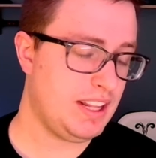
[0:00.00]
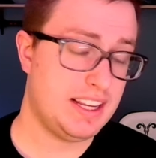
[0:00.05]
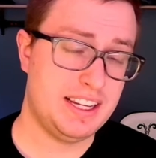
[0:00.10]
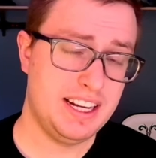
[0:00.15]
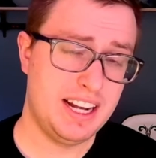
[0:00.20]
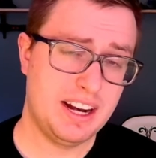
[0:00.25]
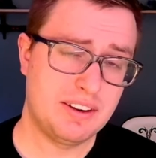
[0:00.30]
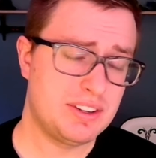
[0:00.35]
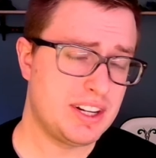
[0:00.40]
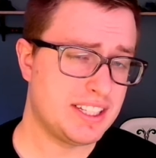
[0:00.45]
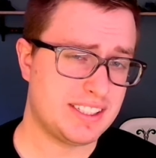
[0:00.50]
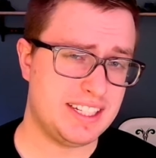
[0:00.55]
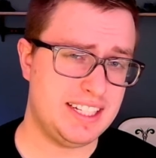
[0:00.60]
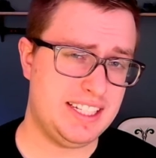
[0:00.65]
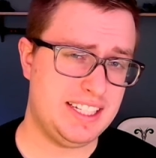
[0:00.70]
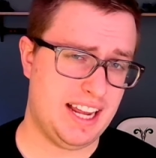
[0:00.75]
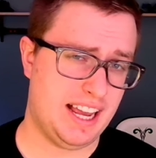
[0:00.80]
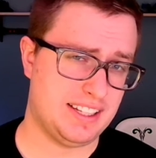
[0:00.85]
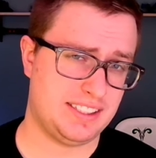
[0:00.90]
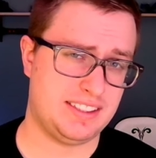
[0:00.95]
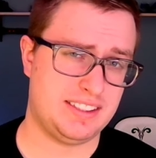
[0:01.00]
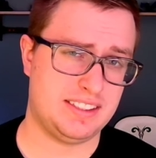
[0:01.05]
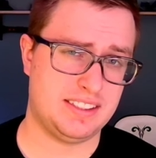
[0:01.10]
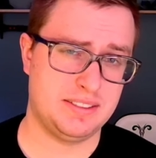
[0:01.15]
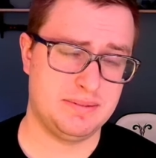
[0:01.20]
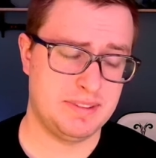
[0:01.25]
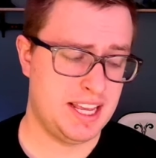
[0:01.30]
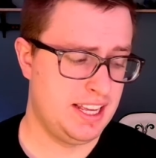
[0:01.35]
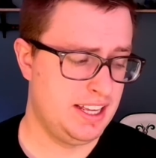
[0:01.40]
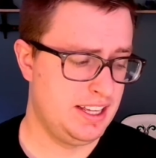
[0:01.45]
He never does any tests.
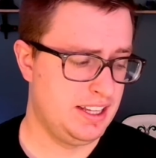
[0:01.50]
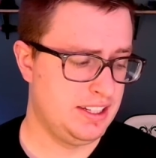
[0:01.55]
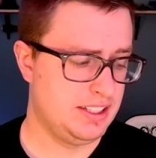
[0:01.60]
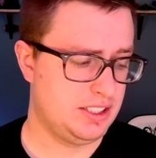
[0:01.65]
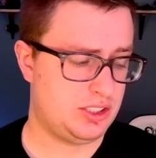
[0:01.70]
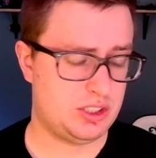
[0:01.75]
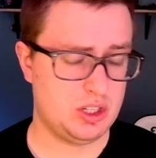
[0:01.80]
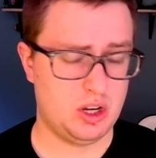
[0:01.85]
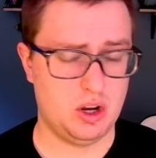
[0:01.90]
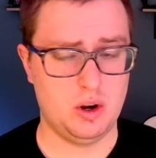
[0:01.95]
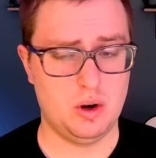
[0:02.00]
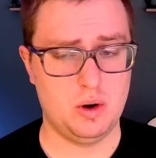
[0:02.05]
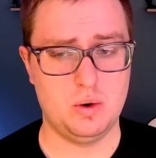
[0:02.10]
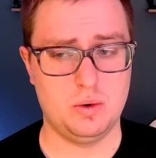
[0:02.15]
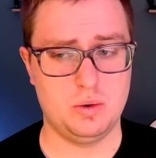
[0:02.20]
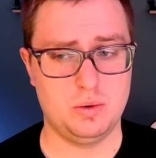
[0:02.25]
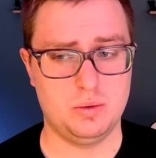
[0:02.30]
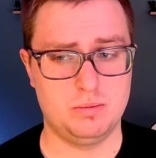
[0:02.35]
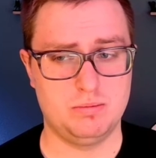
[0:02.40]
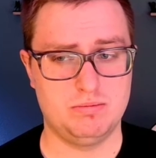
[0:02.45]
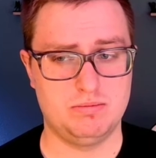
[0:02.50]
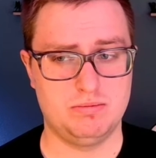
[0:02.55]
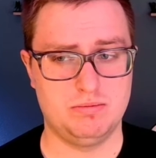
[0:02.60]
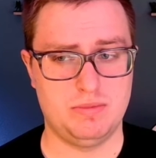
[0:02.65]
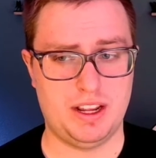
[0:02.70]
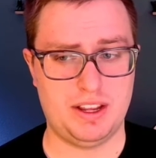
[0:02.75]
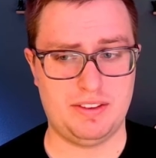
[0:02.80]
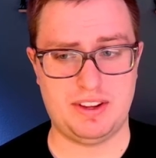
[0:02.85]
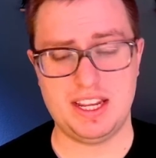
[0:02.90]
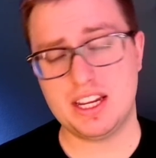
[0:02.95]
So
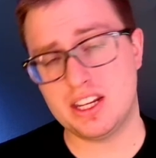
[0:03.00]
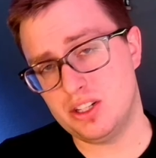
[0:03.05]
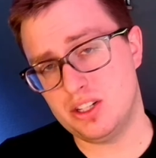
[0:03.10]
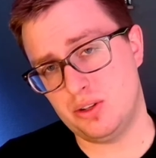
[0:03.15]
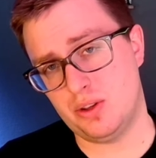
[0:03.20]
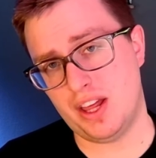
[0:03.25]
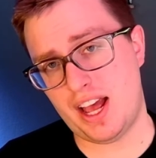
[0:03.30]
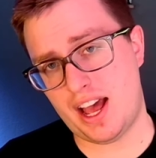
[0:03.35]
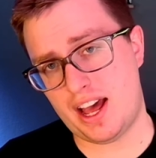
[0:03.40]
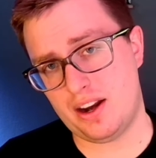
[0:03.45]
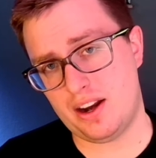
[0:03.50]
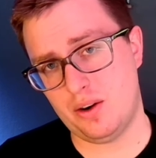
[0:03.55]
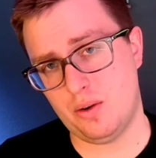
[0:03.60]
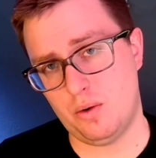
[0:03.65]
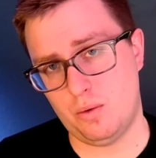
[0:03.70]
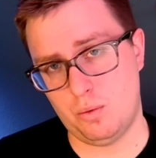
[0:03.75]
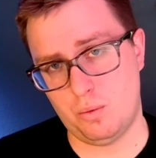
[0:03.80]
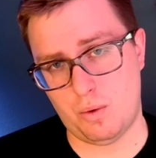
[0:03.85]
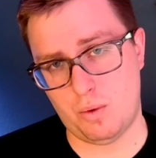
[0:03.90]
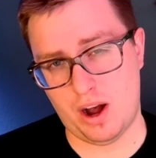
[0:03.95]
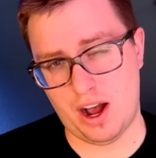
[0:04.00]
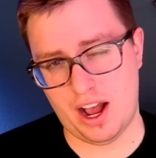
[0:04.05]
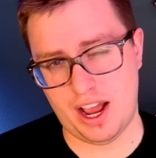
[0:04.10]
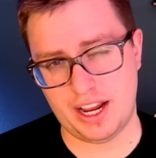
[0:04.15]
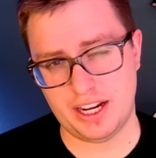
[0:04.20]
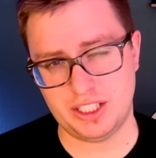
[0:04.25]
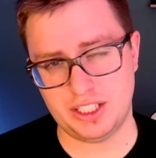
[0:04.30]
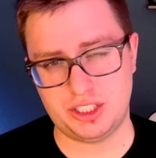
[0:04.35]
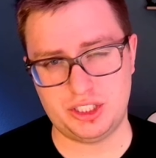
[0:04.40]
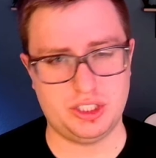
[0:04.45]
if he can do that,
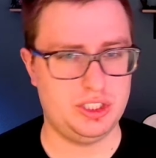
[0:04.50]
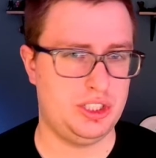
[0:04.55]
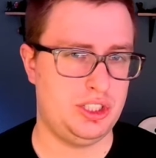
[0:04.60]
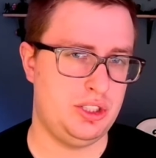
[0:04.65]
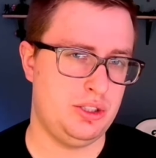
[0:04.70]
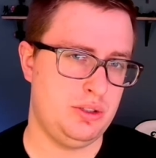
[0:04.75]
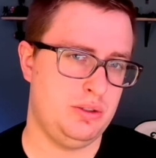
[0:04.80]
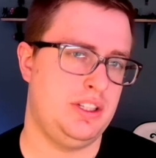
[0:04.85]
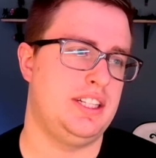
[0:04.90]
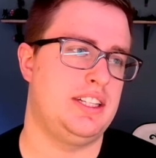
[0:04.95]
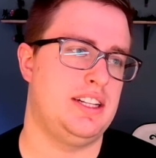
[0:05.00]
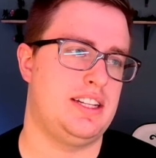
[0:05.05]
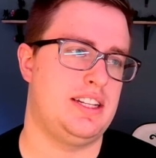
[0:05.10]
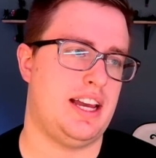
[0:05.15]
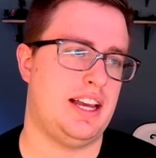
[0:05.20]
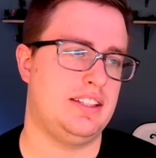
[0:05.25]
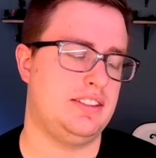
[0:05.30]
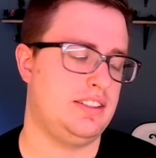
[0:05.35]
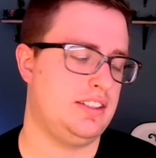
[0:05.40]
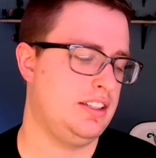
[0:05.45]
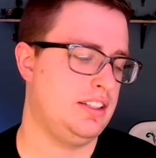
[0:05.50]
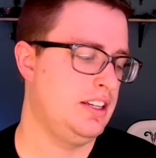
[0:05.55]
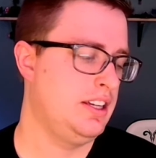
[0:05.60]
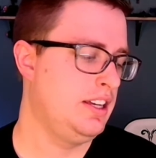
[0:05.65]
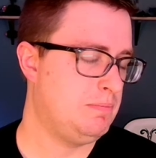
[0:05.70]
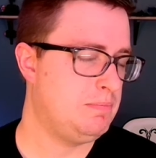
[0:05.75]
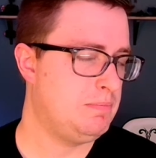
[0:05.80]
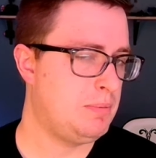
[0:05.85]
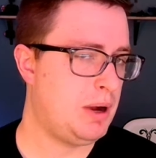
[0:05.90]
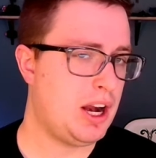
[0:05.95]
why should you need to test?
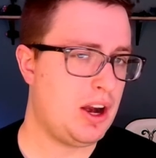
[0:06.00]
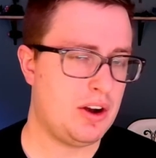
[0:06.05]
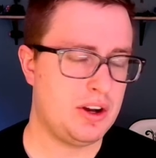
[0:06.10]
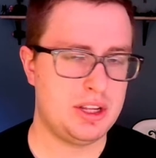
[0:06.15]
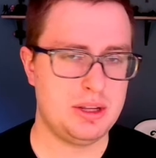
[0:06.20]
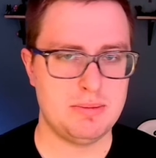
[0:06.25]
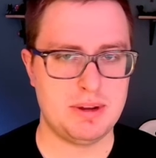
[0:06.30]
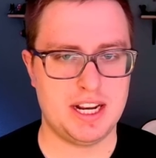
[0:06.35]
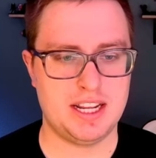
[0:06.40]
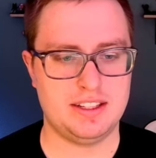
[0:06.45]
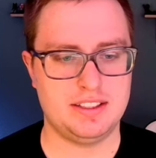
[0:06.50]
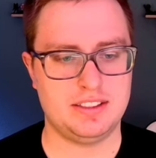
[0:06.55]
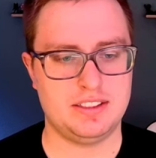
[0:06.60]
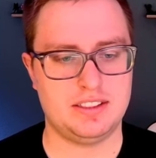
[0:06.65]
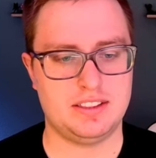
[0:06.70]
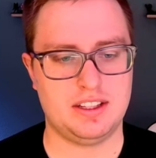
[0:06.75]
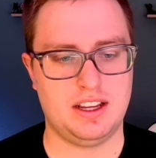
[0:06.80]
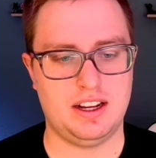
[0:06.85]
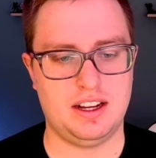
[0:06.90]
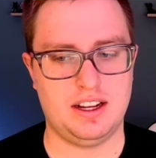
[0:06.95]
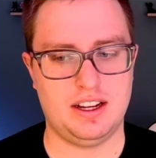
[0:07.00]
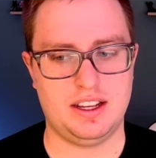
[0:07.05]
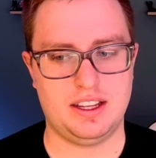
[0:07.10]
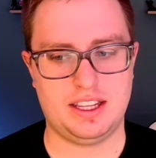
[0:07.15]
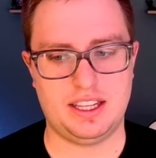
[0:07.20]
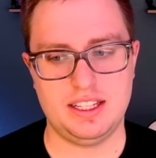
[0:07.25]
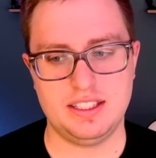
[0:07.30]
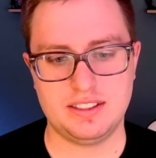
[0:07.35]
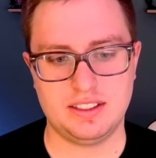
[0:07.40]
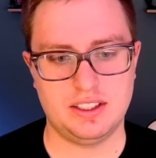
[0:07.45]
My argument is
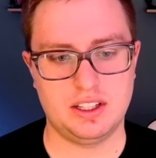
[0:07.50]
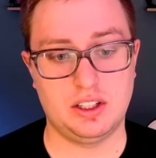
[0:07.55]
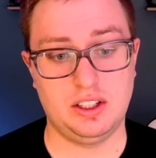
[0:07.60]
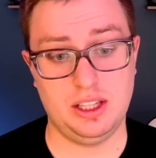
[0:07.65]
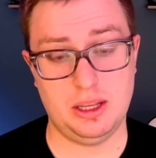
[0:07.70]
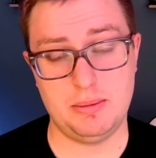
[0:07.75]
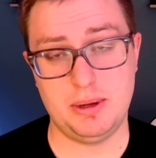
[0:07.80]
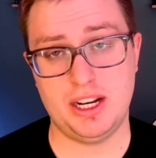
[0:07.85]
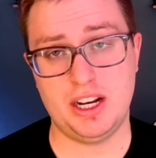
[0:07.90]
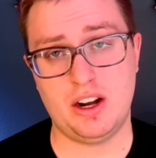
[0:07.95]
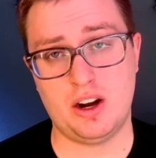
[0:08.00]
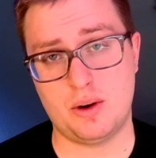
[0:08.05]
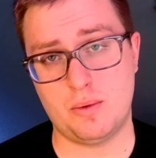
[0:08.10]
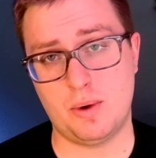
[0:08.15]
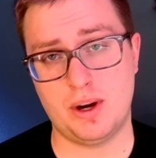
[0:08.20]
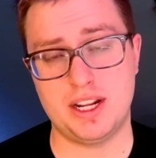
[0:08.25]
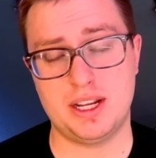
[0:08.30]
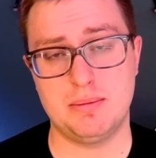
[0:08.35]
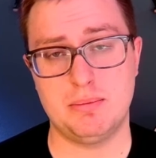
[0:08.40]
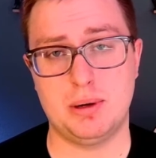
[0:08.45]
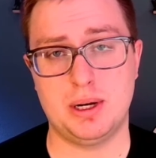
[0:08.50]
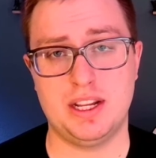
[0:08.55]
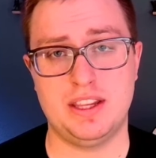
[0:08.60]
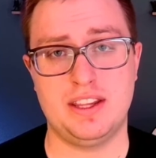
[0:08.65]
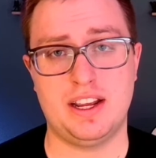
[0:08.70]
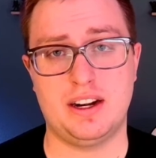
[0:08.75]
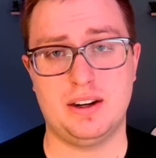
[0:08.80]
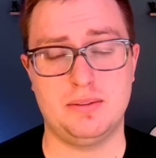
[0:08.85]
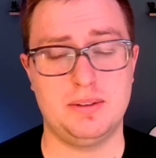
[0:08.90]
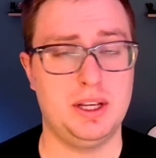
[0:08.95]
he's a little limited on what he can put
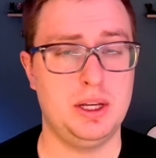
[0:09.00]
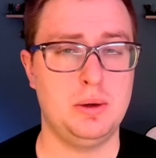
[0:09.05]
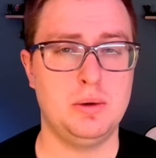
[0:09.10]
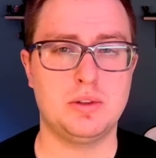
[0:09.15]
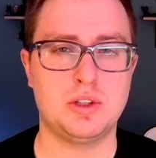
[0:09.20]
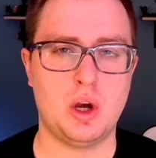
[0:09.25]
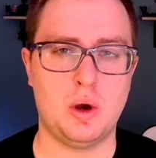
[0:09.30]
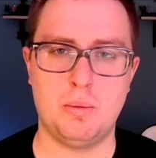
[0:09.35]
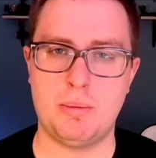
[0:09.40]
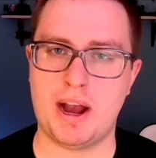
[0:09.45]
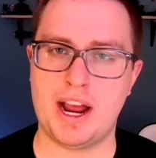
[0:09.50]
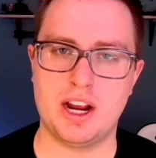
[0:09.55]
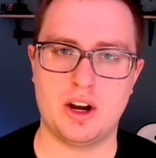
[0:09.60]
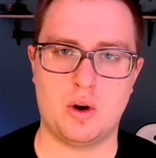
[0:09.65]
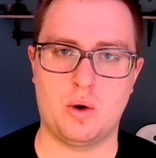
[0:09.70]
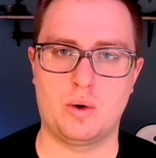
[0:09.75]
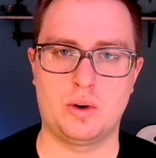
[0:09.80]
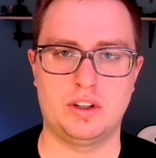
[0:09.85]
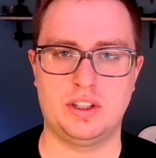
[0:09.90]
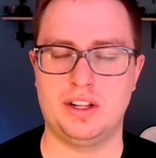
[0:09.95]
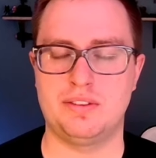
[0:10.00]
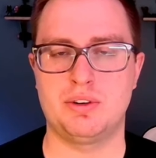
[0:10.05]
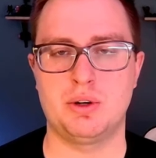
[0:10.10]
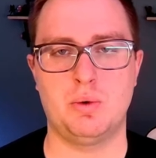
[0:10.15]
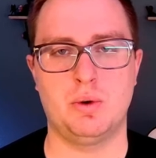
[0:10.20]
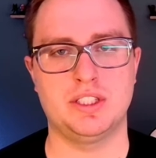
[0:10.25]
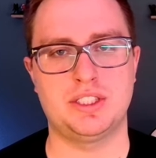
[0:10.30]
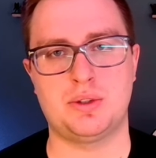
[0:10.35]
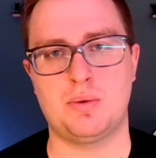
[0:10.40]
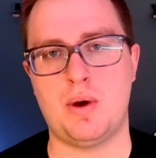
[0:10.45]
in there. He'll go buy a coral every
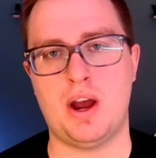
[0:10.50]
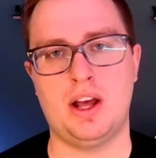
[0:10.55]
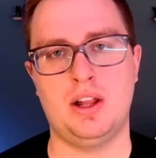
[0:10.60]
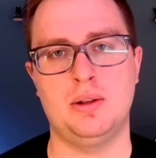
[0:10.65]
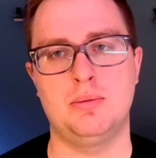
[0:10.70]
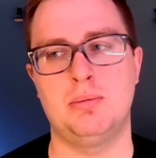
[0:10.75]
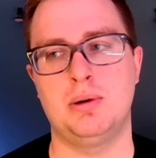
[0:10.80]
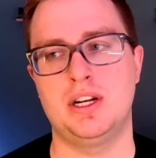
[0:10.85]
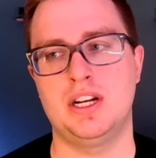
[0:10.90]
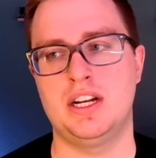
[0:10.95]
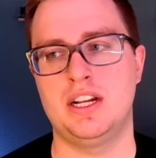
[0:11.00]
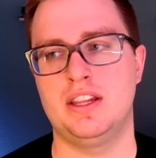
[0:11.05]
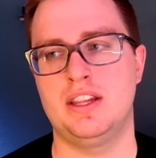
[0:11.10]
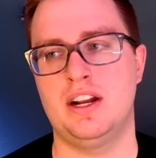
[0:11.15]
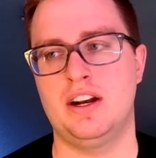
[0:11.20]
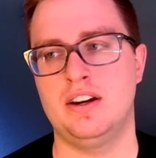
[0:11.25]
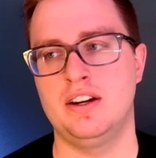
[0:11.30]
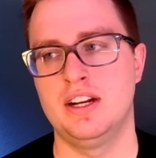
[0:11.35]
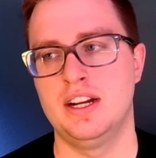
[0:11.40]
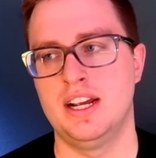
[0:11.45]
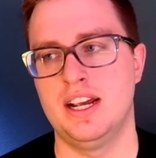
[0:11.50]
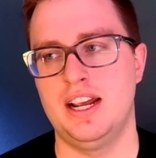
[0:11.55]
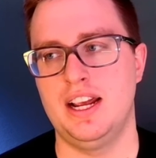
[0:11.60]
once in a while and put it in there.